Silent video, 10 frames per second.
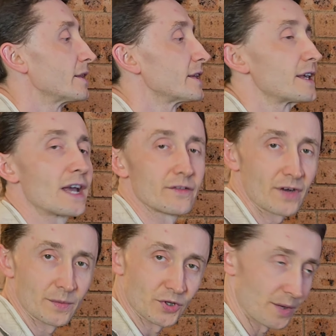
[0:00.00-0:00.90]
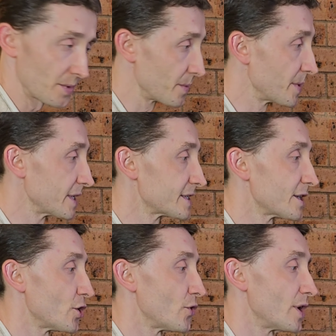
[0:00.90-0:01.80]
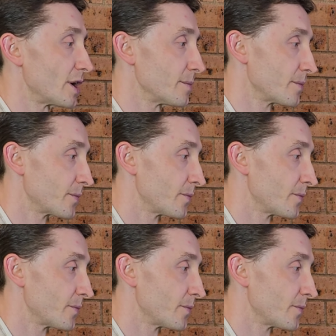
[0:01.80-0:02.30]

Again, one more time, a bit slower.